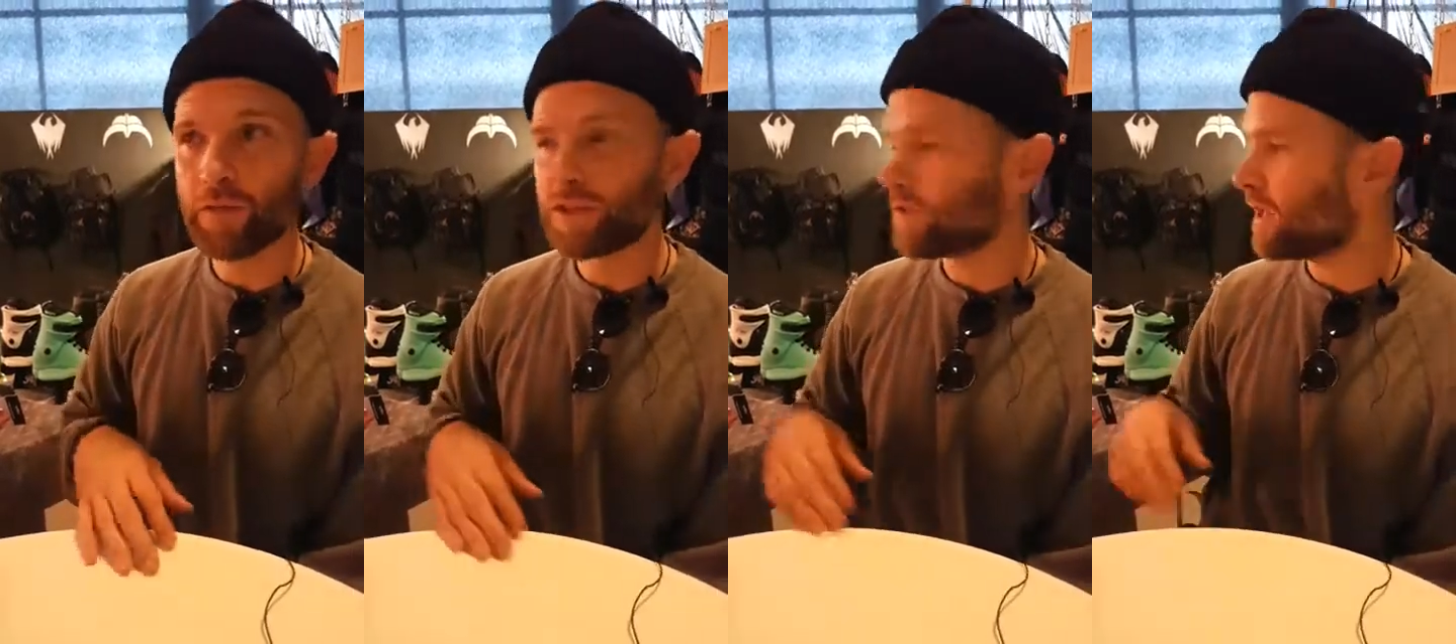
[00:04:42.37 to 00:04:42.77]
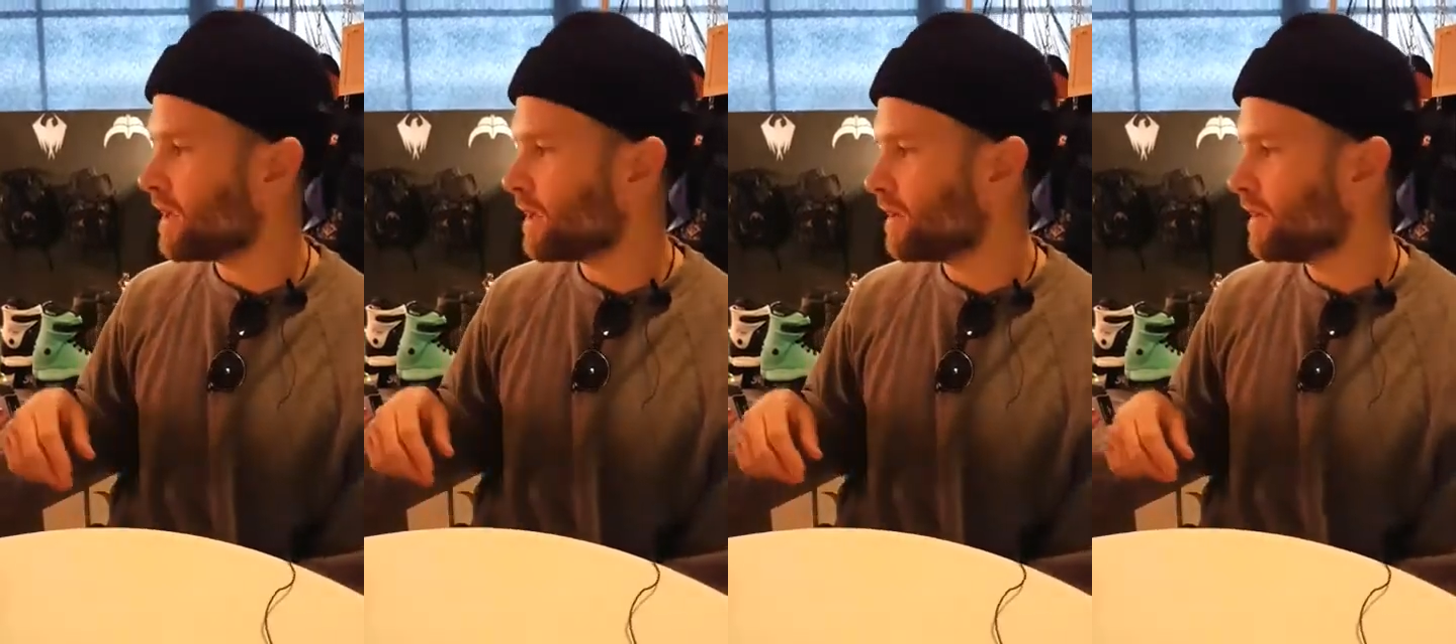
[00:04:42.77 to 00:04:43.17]
which are
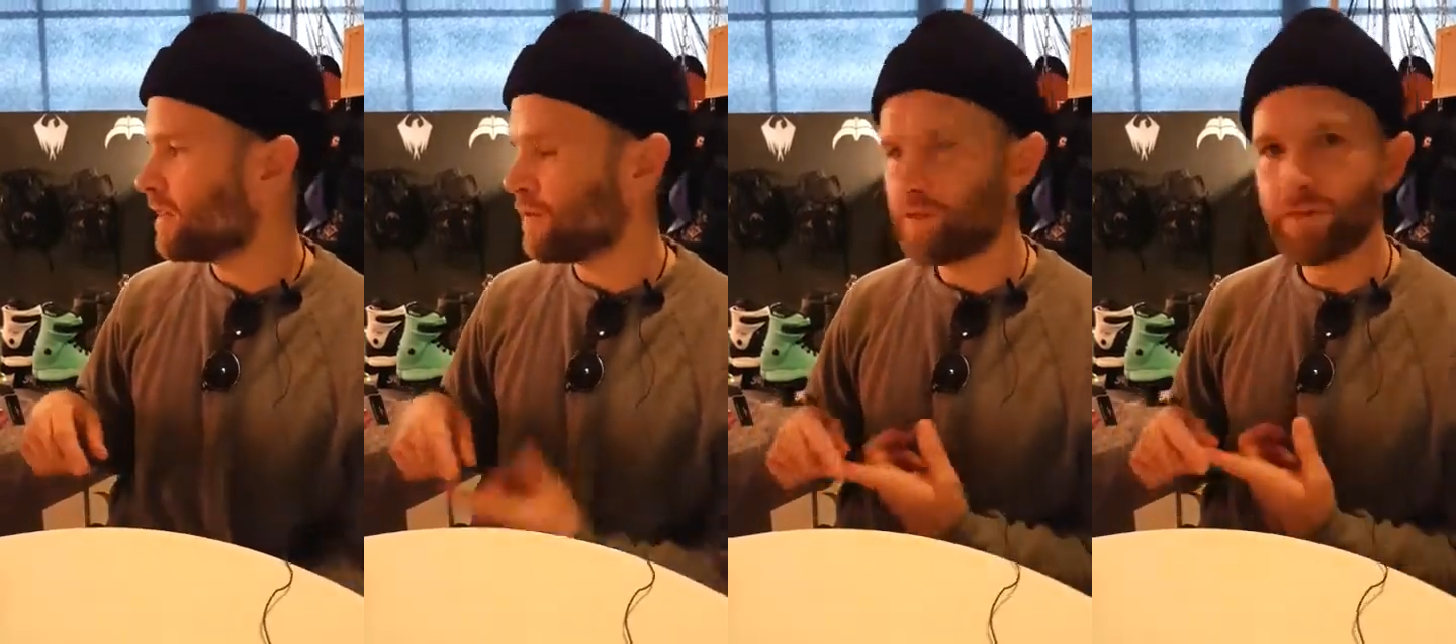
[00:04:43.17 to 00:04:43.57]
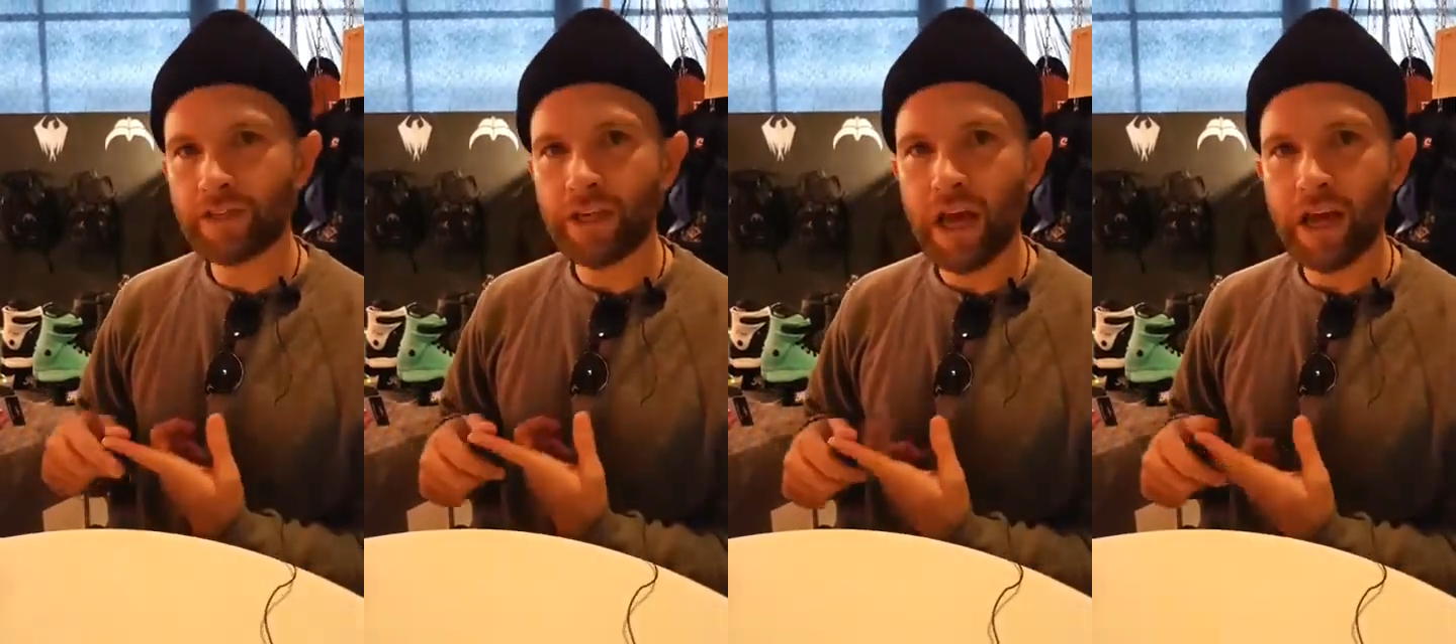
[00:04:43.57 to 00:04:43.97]
the
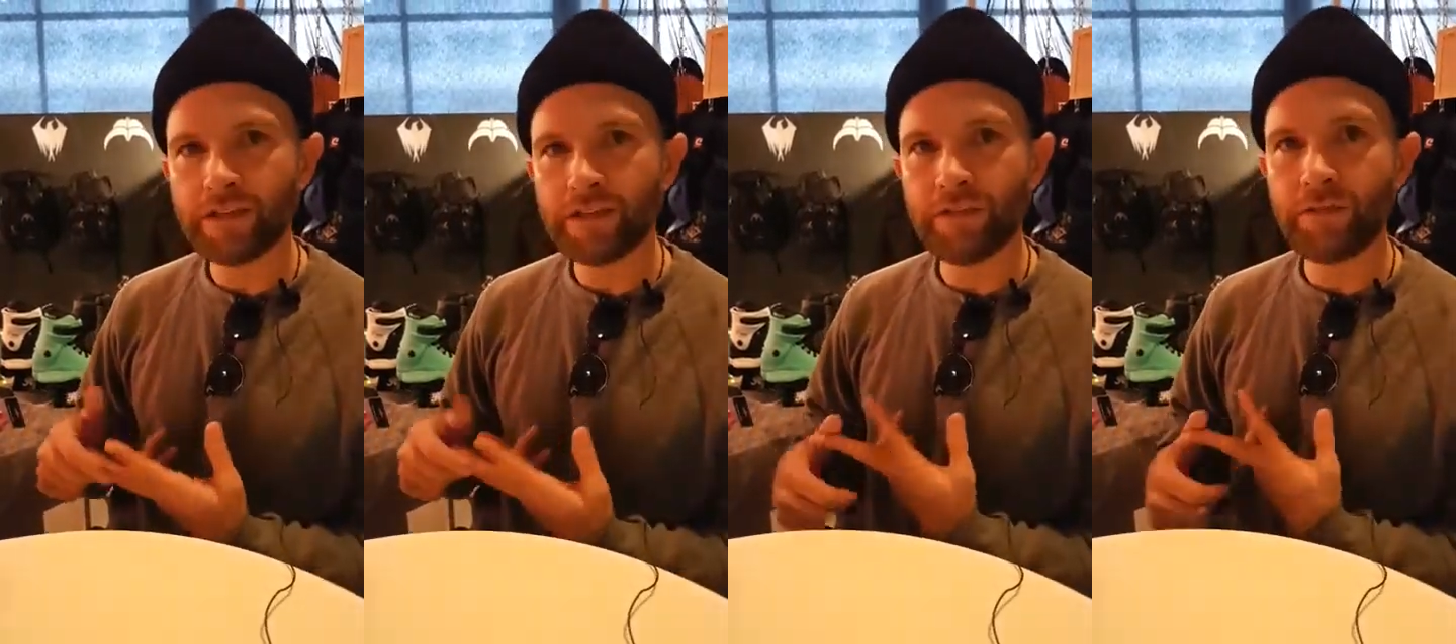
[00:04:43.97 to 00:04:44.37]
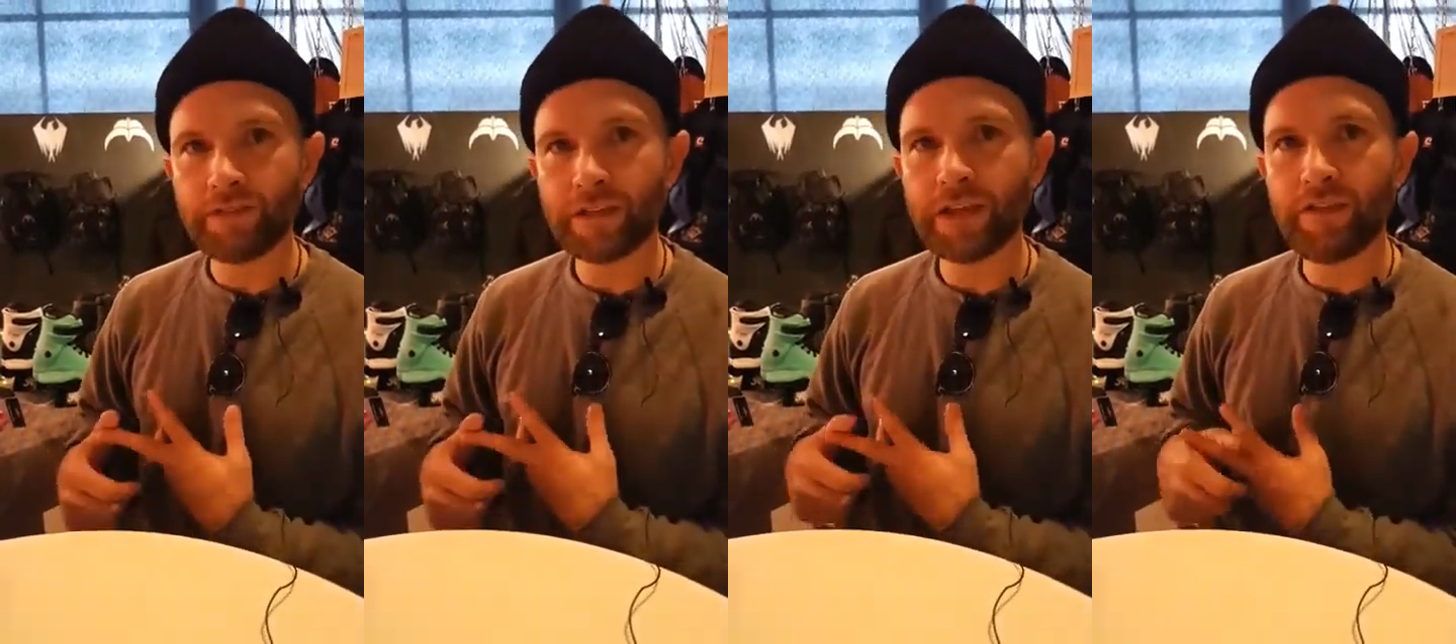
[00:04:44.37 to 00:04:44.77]
59s and the
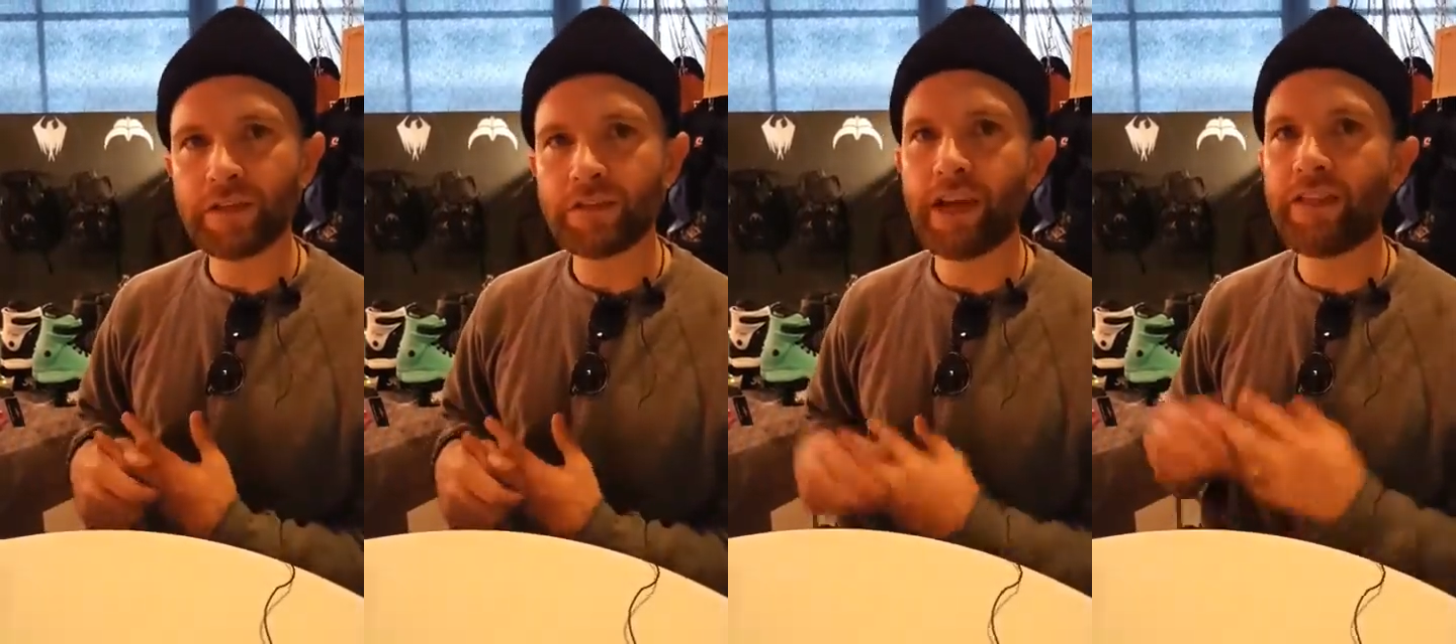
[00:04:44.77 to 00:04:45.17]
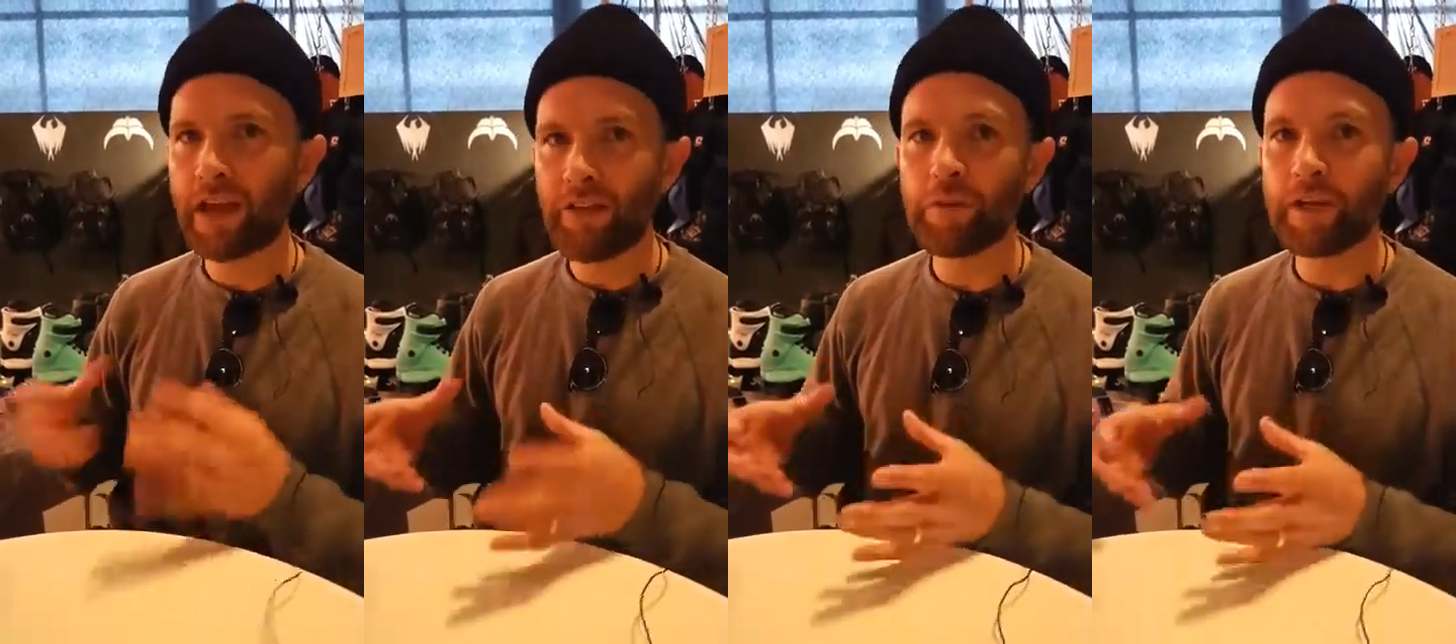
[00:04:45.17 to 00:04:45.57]
57s, and I
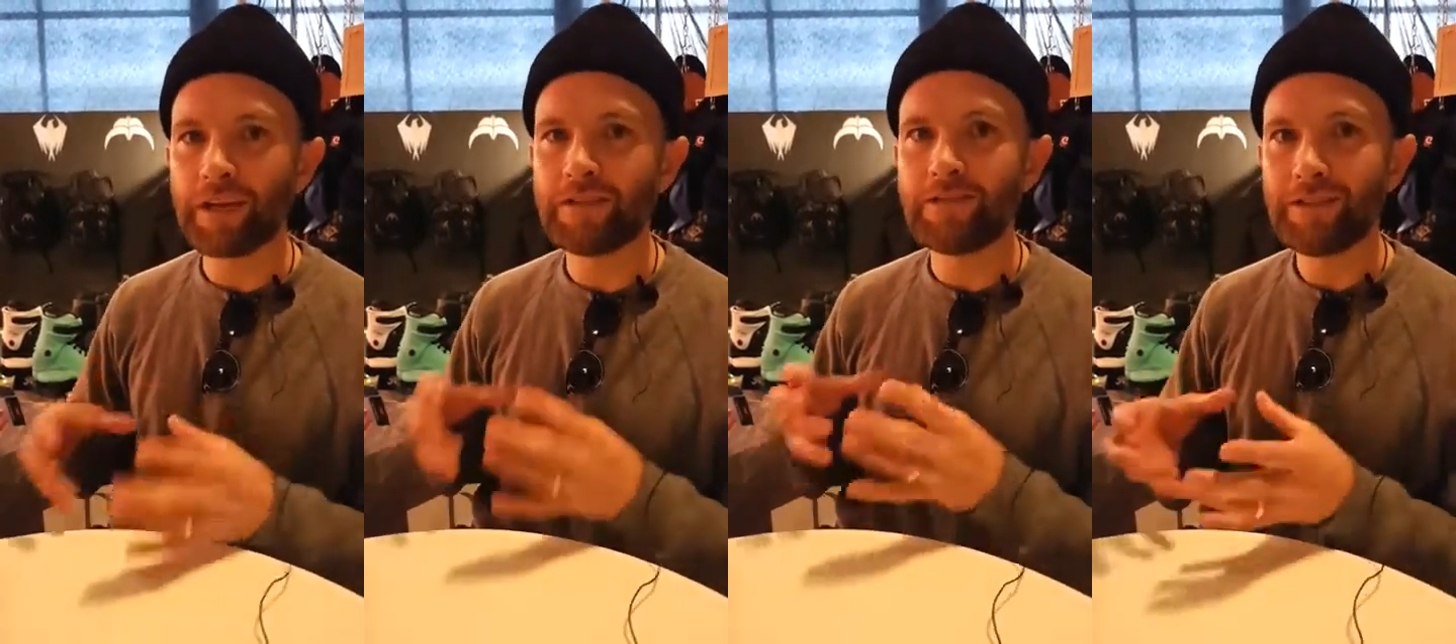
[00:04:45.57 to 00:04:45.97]
think everybody can.